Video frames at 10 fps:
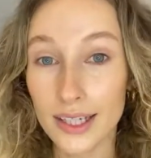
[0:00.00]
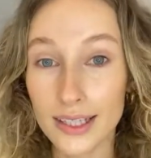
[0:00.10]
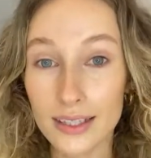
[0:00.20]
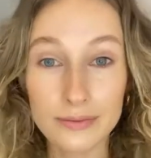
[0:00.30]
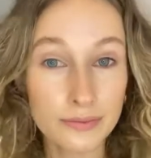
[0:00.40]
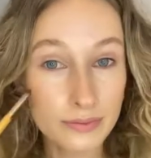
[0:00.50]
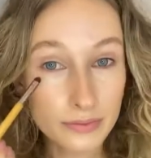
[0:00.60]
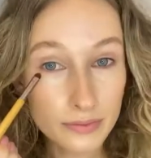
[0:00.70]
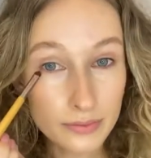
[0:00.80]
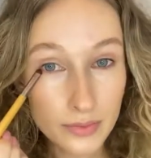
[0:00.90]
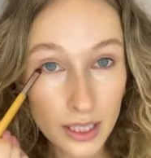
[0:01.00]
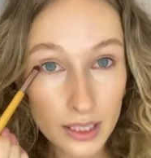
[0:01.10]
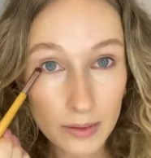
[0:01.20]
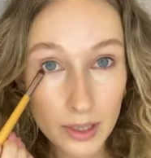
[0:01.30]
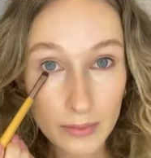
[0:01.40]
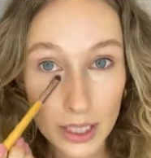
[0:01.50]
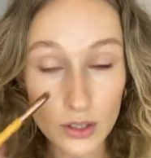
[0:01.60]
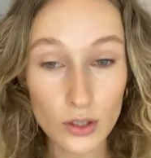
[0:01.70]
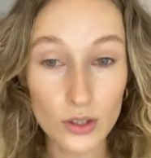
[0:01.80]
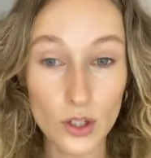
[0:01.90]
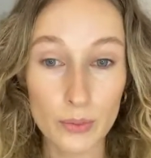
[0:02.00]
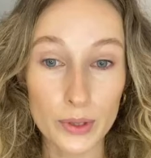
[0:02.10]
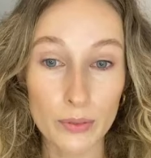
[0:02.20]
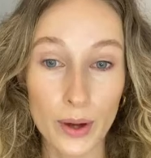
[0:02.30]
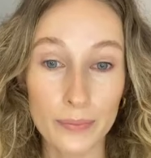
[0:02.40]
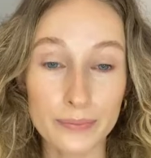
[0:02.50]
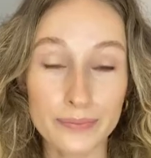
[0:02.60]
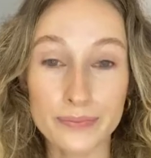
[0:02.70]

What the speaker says: Like that. Sometimes I do the top as well.